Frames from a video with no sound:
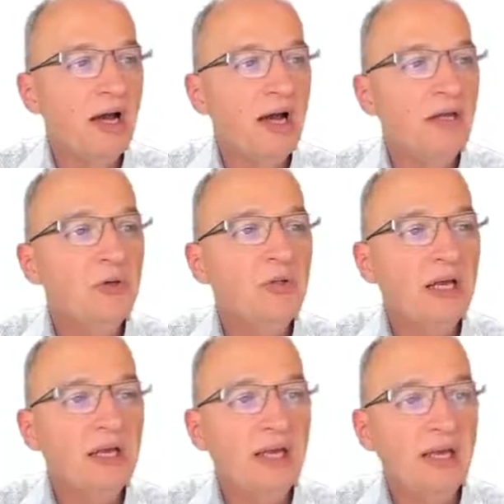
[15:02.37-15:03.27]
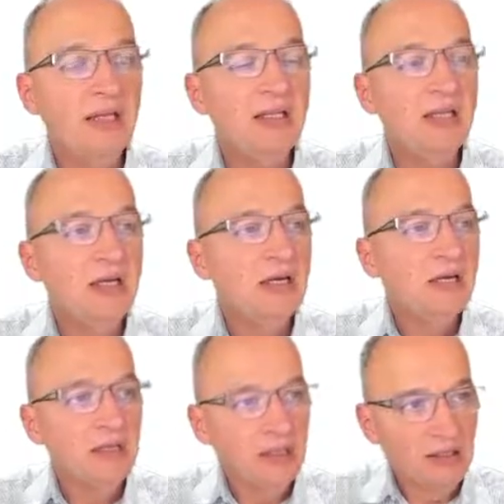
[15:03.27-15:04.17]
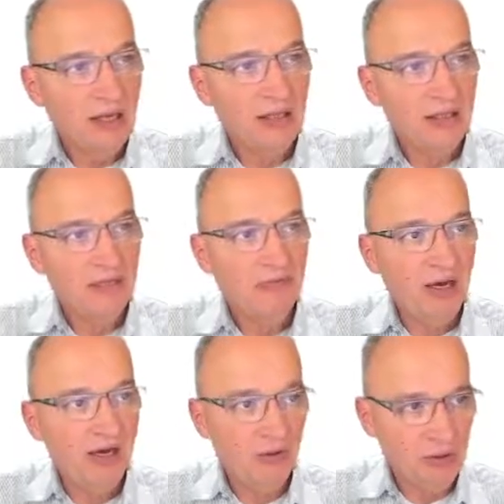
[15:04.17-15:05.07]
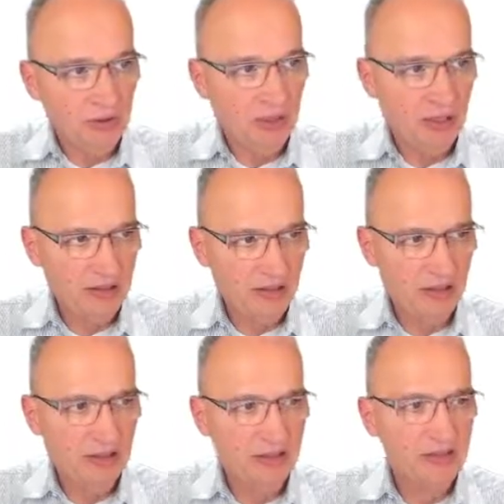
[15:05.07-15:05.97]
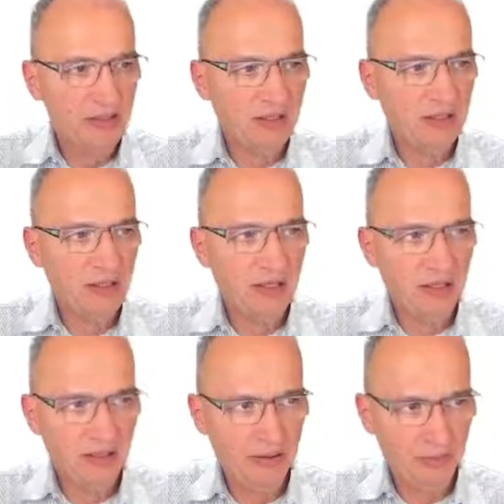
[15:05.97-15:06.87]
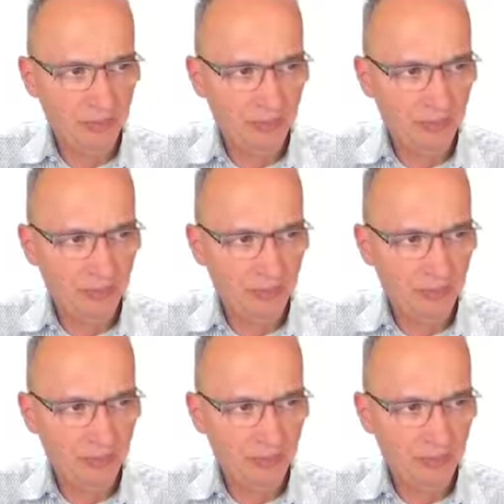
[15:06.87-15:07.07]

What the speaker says: I would again take the value that is in the